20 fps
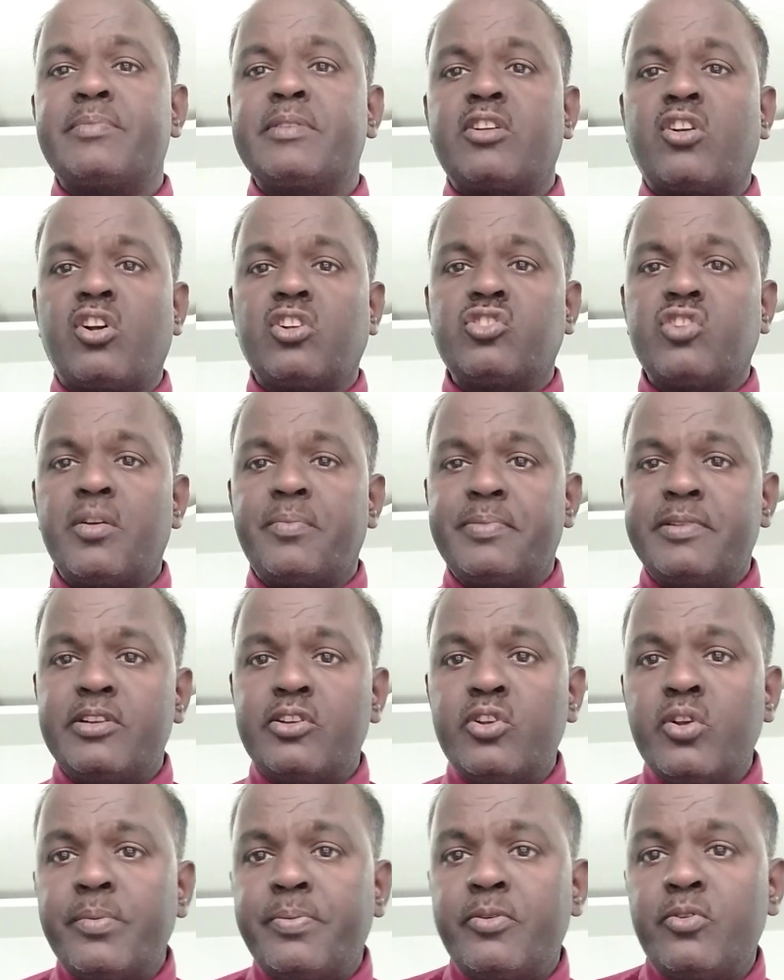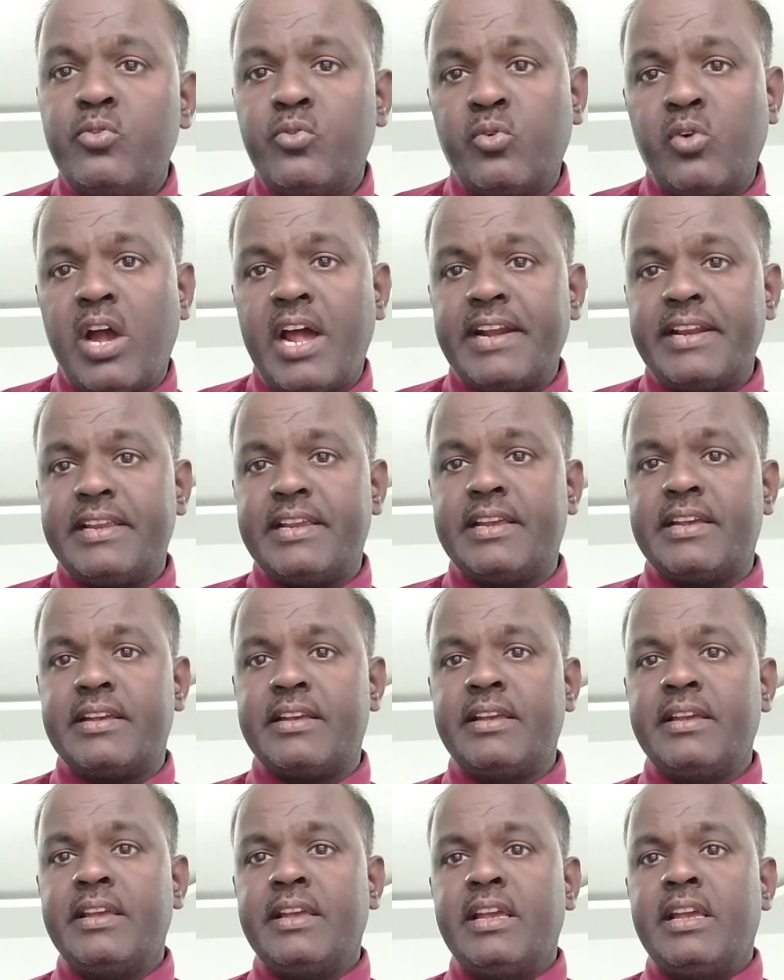Because of, if you are
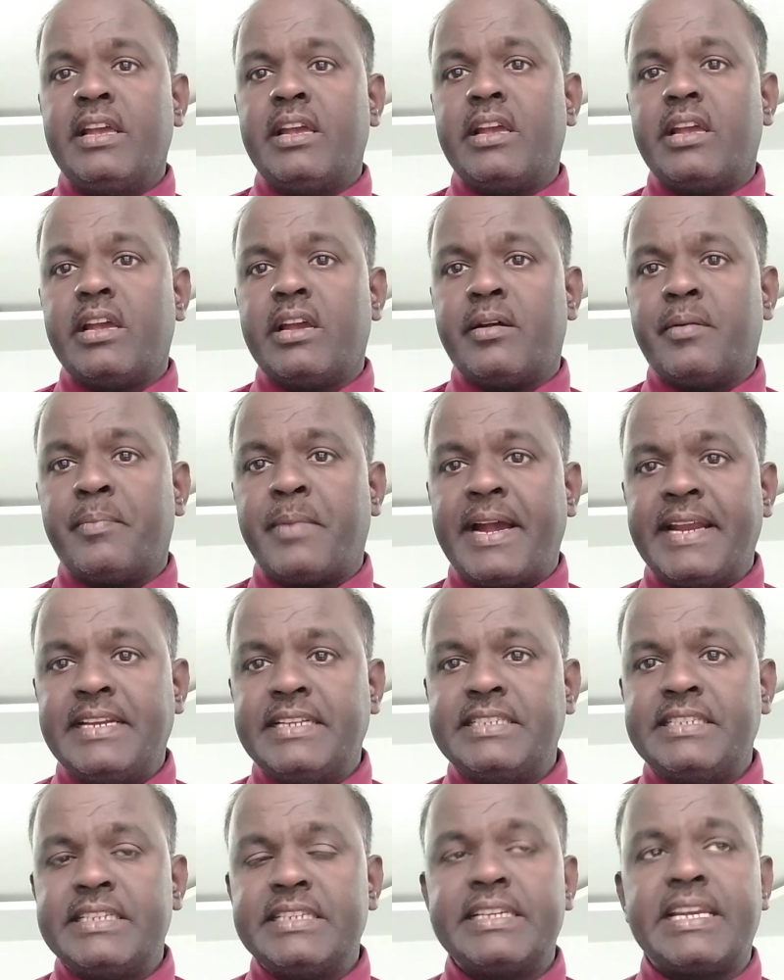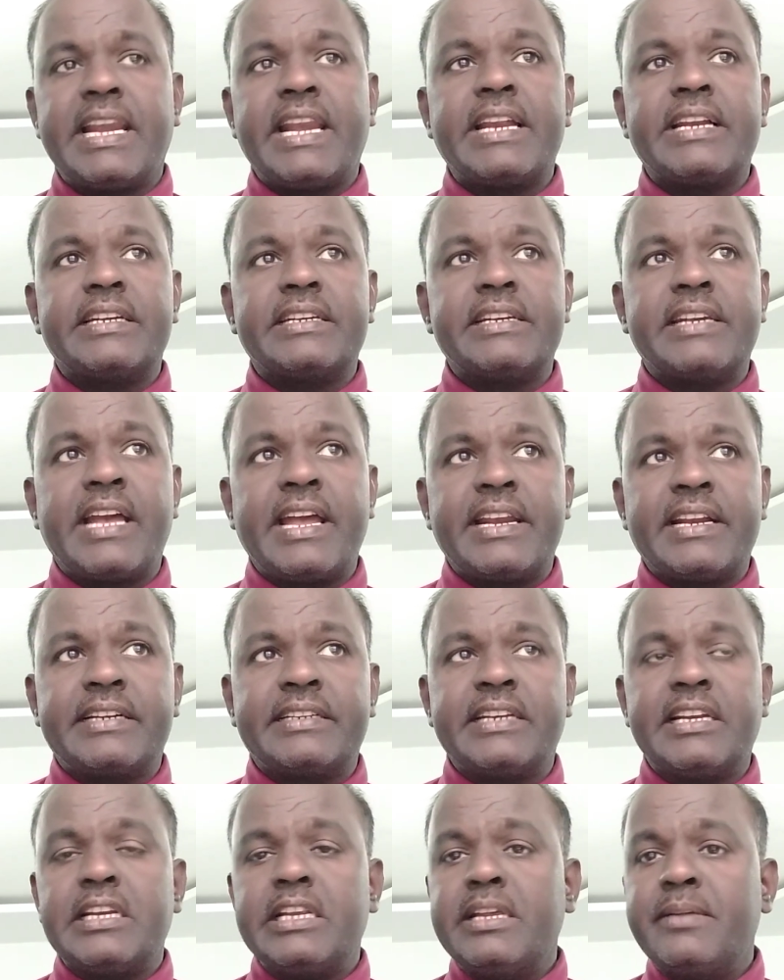a managing
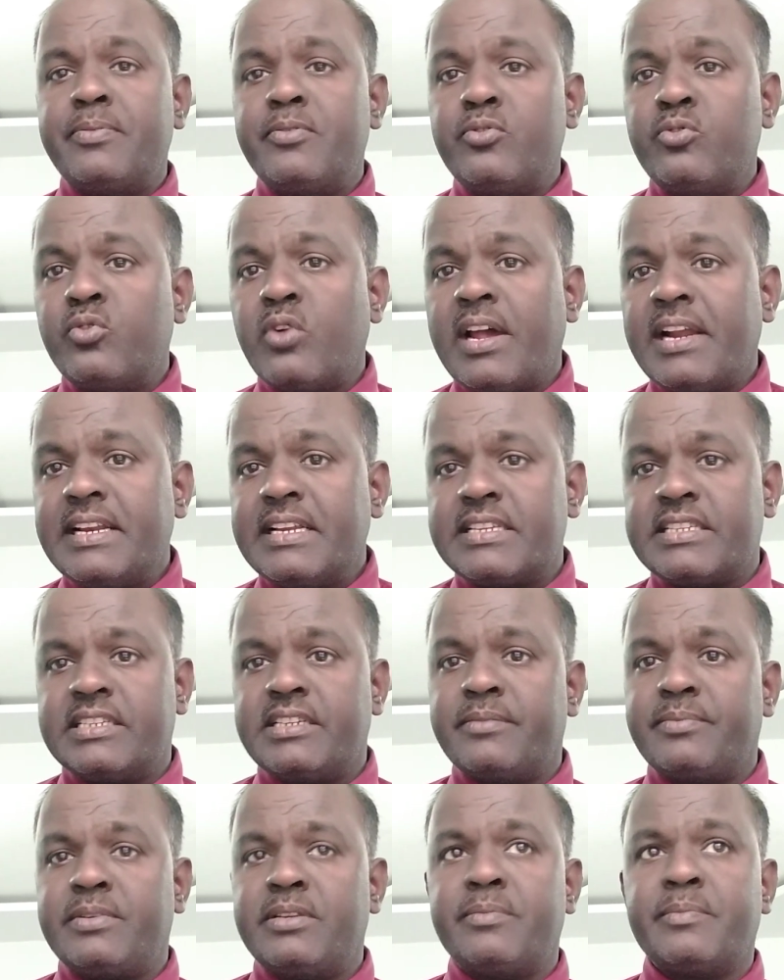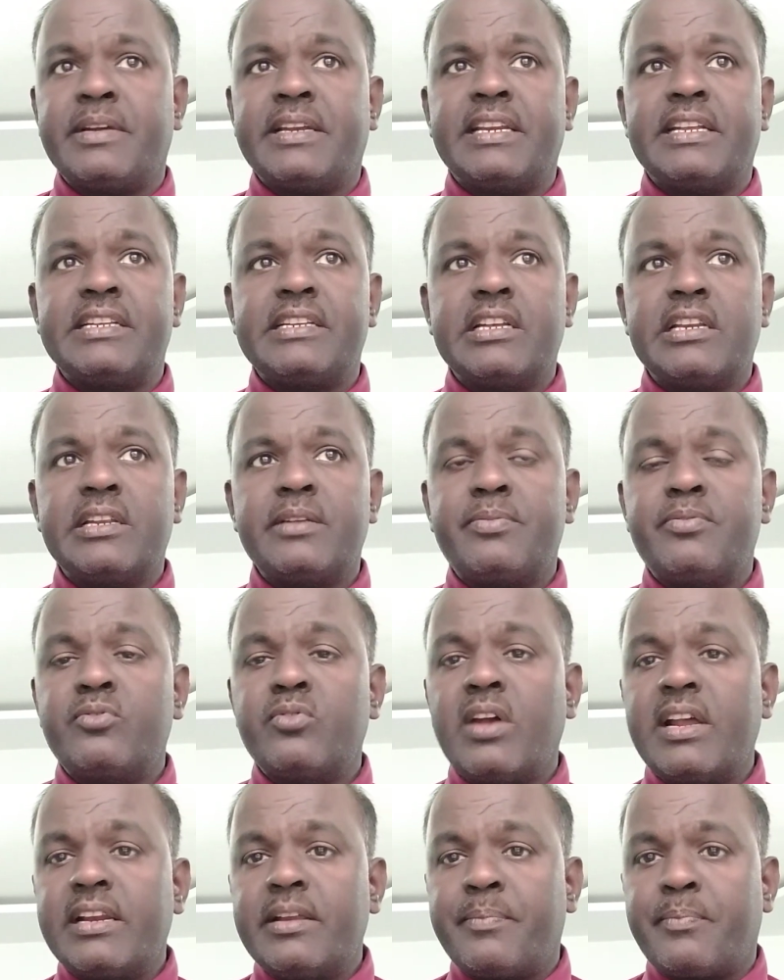director, if you are a safety manager, if
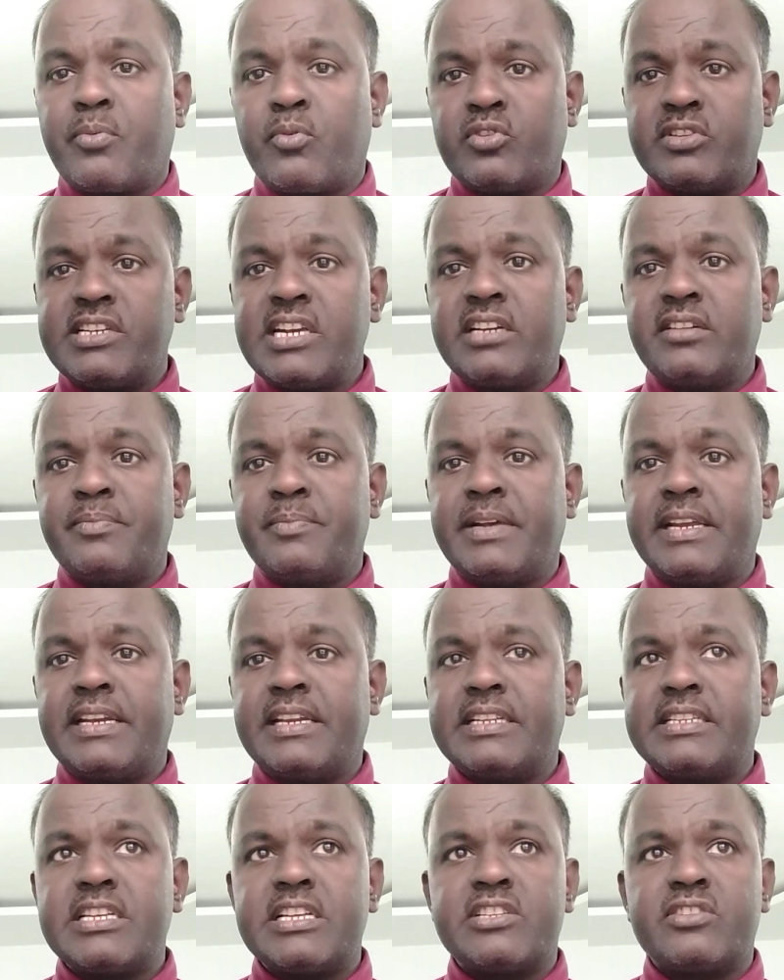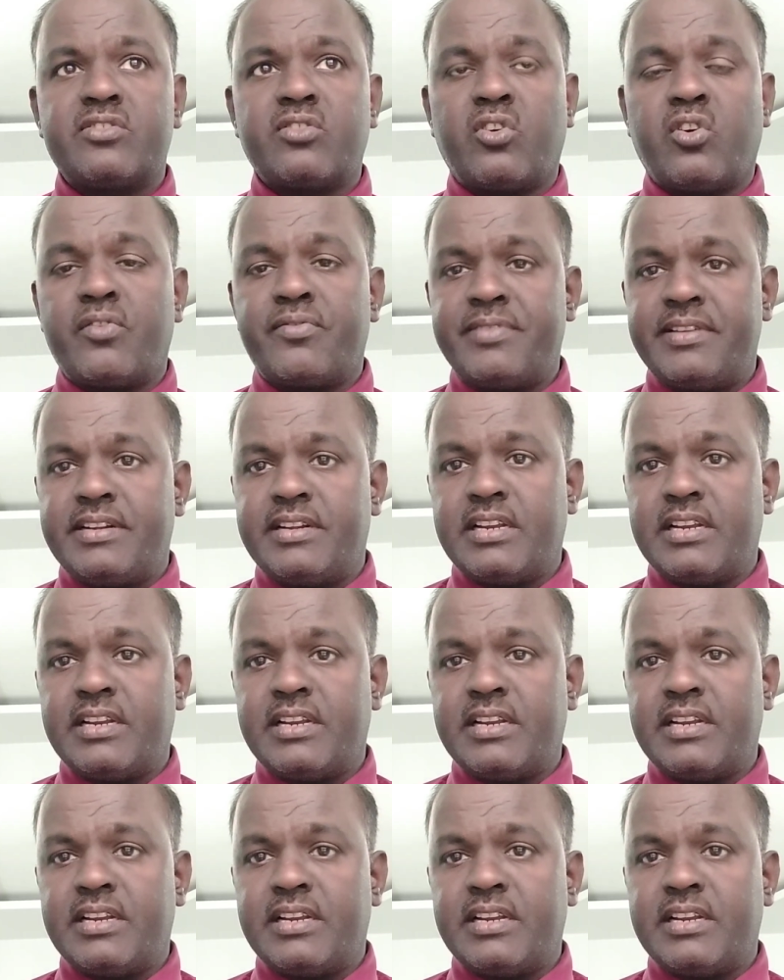you are a project manager of